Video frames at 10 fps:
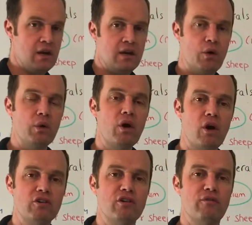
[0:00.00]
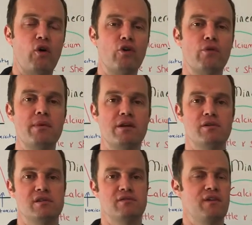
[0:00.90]
Now we also have other
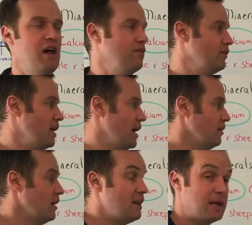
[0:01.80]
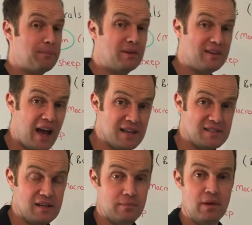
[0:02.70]
minerals involved in that, like
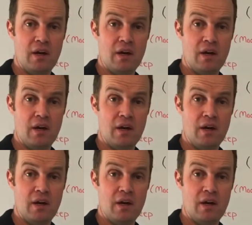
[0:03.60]
potassium.